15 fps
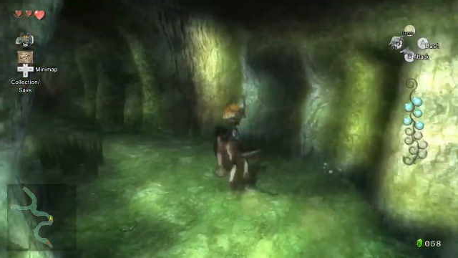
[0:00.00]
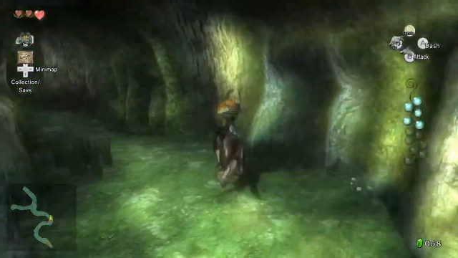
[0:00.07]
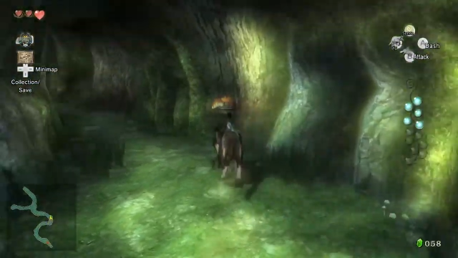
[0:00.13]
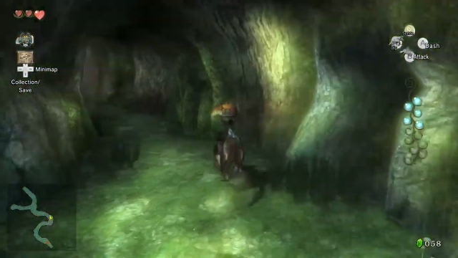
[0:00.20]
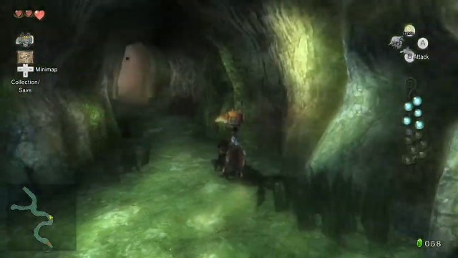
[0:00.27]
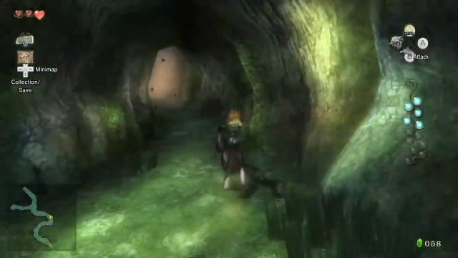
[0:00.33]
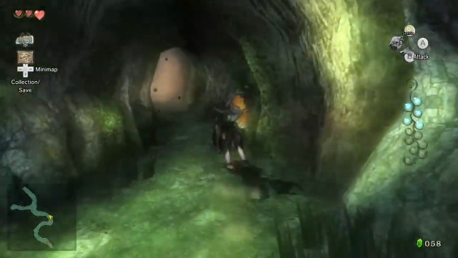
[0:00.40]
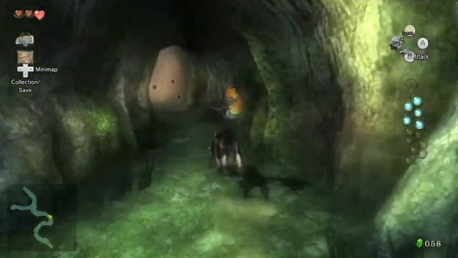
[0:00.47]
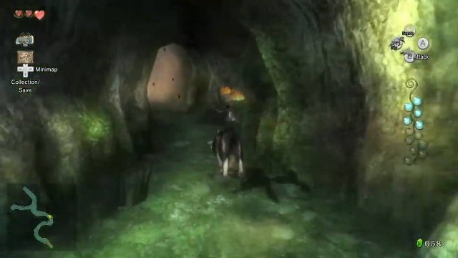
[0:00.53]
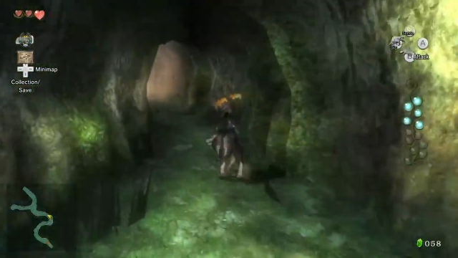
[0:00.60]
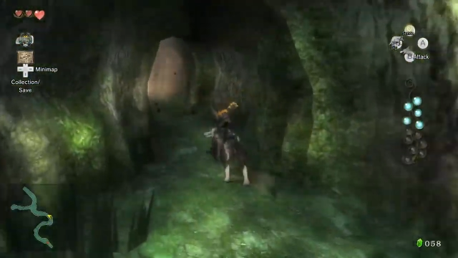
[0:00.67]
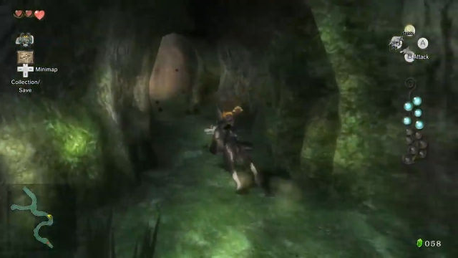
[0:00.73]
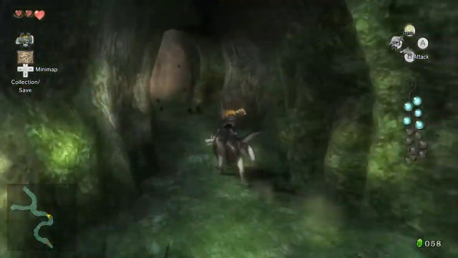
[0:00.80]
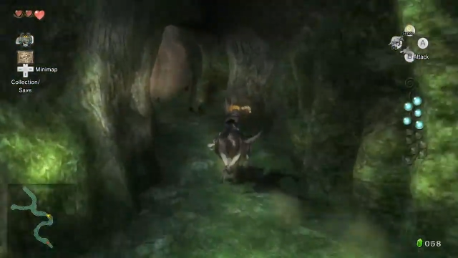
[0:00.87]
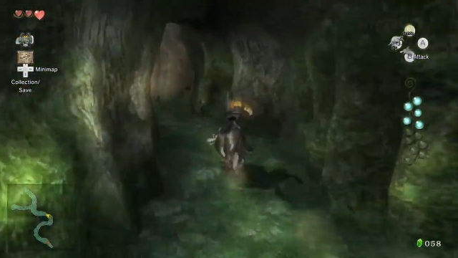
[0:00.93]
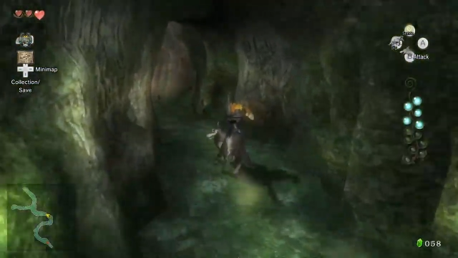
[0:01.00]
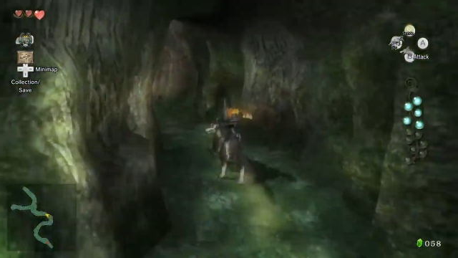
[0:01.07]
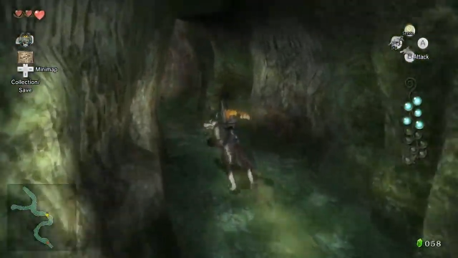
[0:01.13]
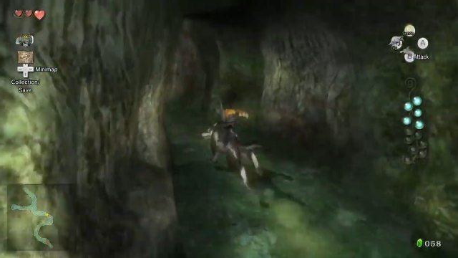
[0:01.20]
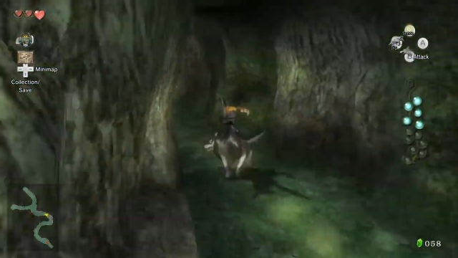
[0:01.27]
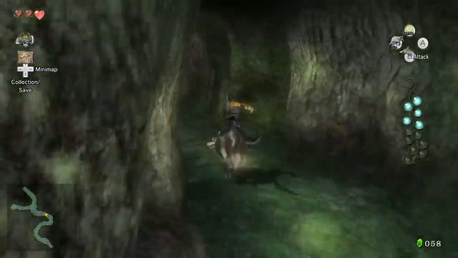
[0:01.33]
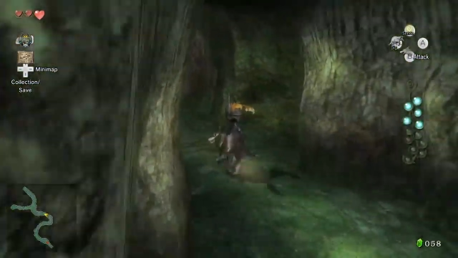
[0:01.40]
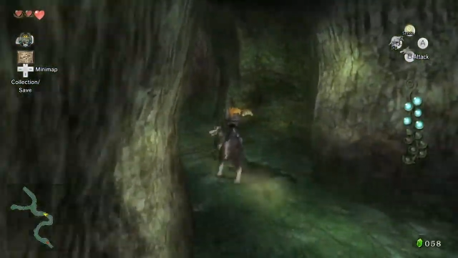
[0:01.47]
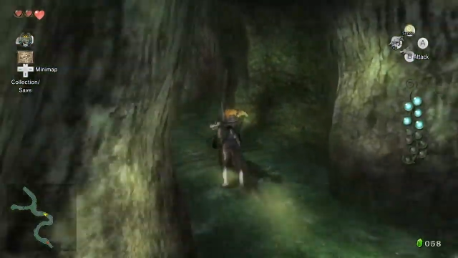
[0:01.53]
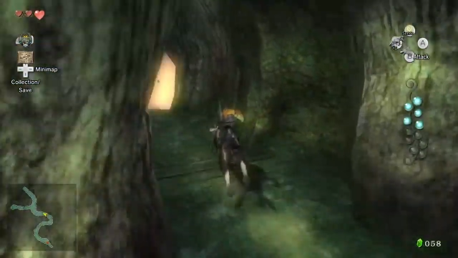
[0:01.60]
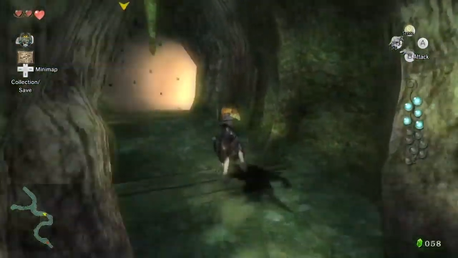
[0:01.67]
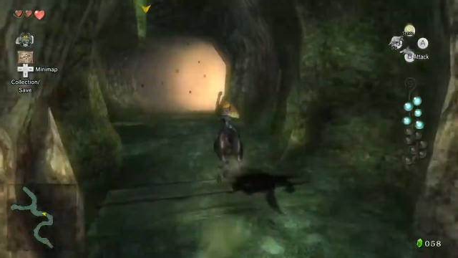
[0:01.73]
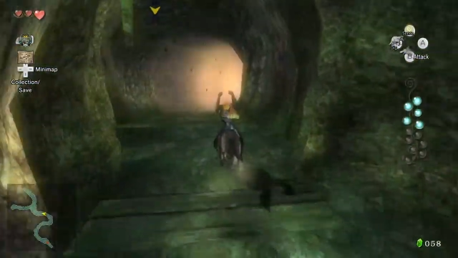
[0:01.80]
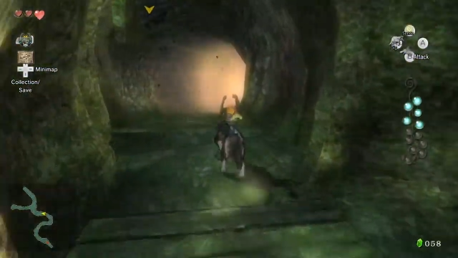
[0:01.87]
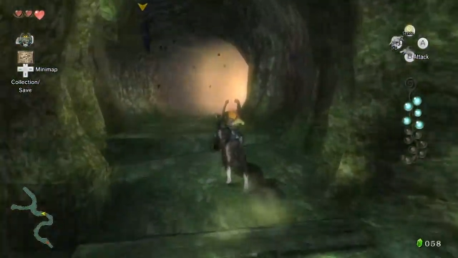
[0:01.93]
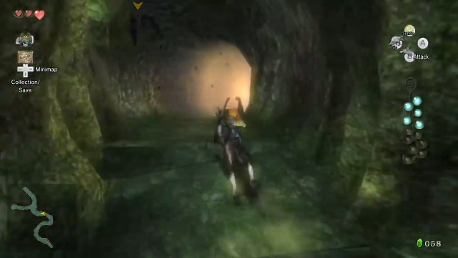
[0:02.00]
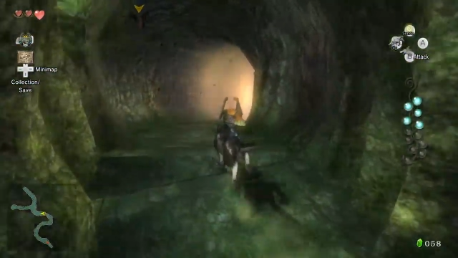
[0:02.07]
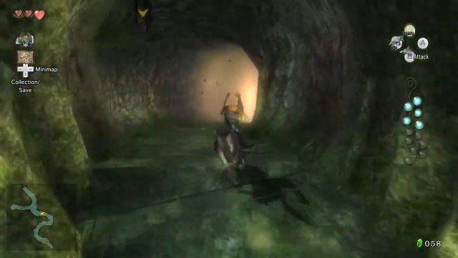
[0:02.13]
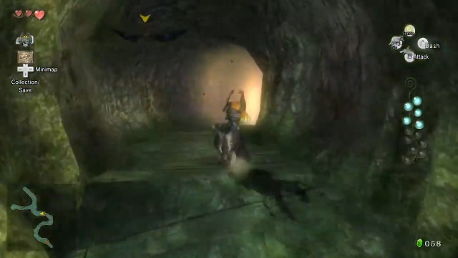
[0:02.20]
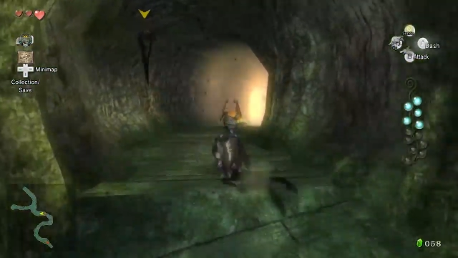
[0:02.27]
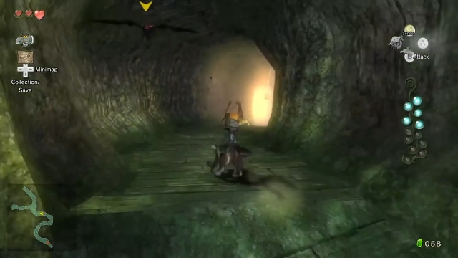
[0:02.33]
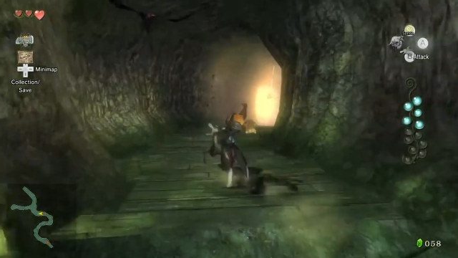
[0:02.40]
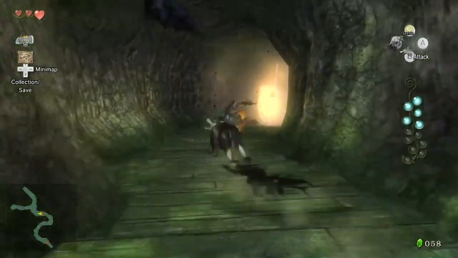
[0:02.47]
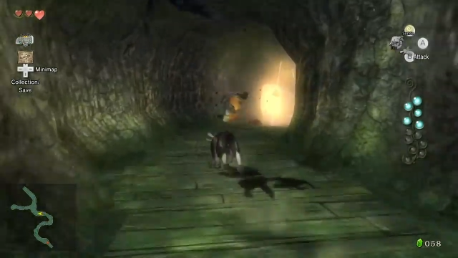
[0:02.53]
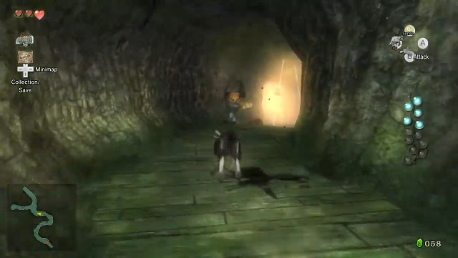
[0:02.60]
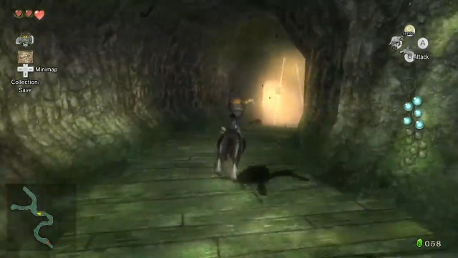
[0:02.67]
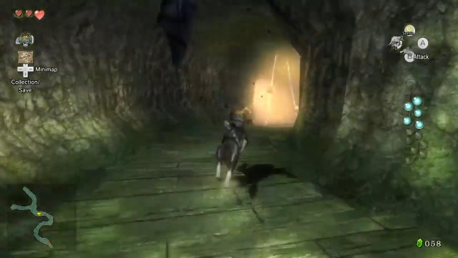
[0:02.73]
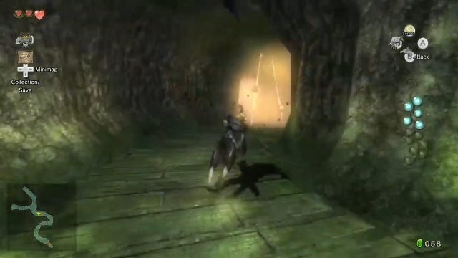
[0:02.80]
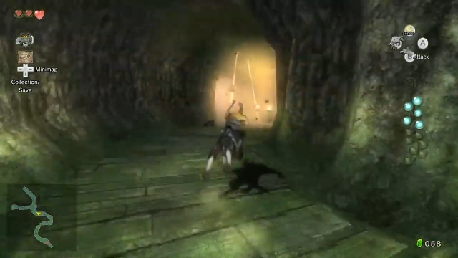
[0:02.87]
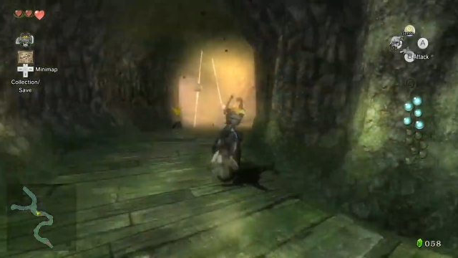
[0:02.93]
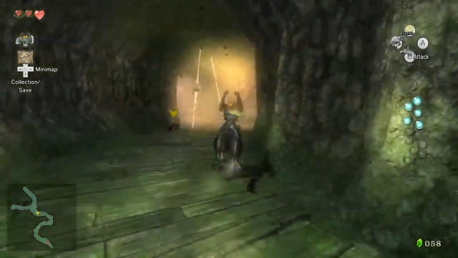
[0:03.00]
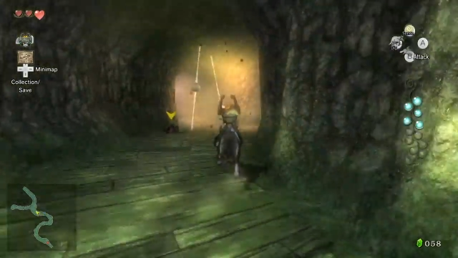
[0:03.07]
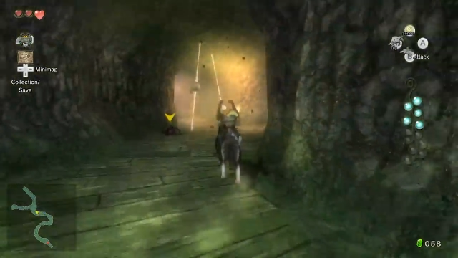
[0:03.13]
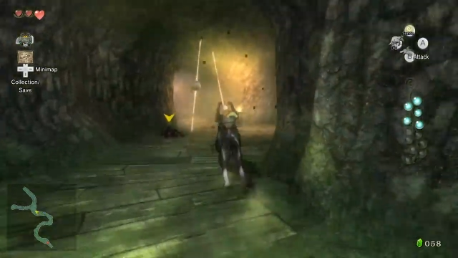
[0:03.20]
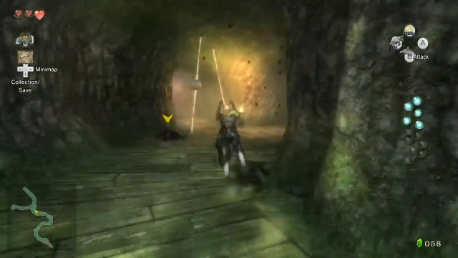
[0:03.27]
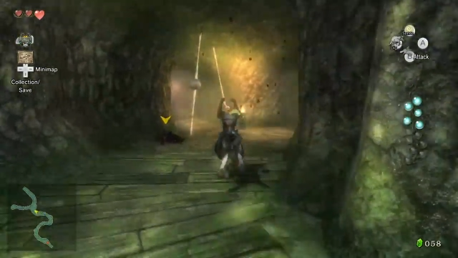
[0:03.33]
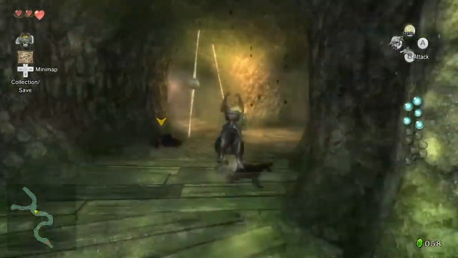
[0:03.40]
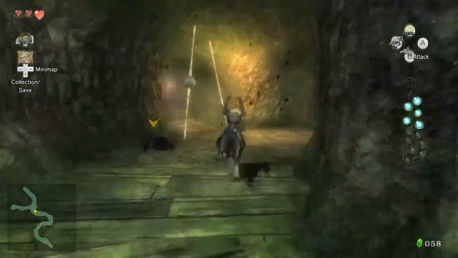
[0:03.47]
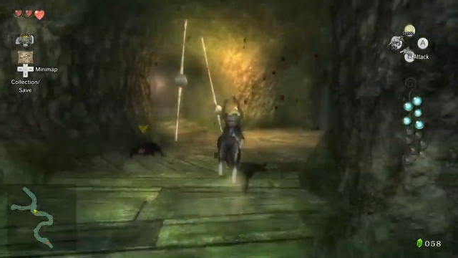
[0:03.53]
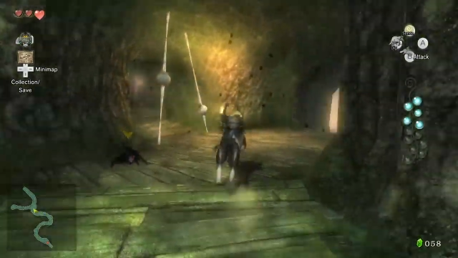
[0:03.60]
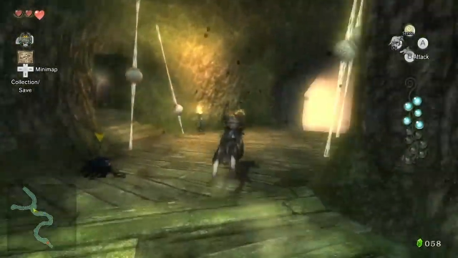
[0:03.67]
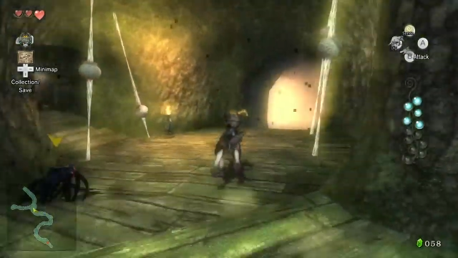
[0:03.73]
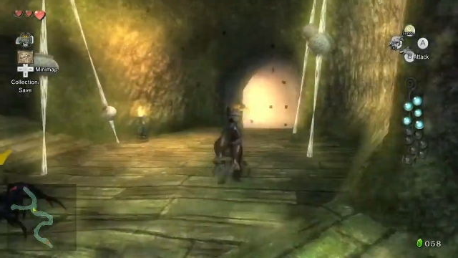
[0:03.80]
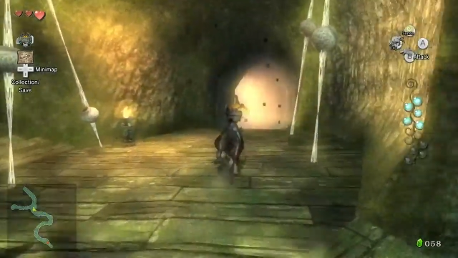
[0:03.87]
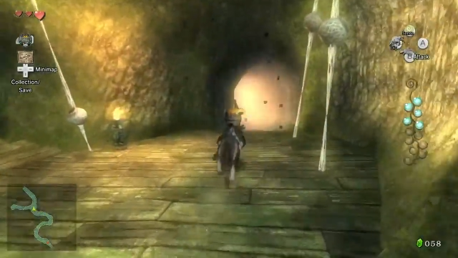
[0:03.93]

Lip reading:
Nobody's mouth can be seen.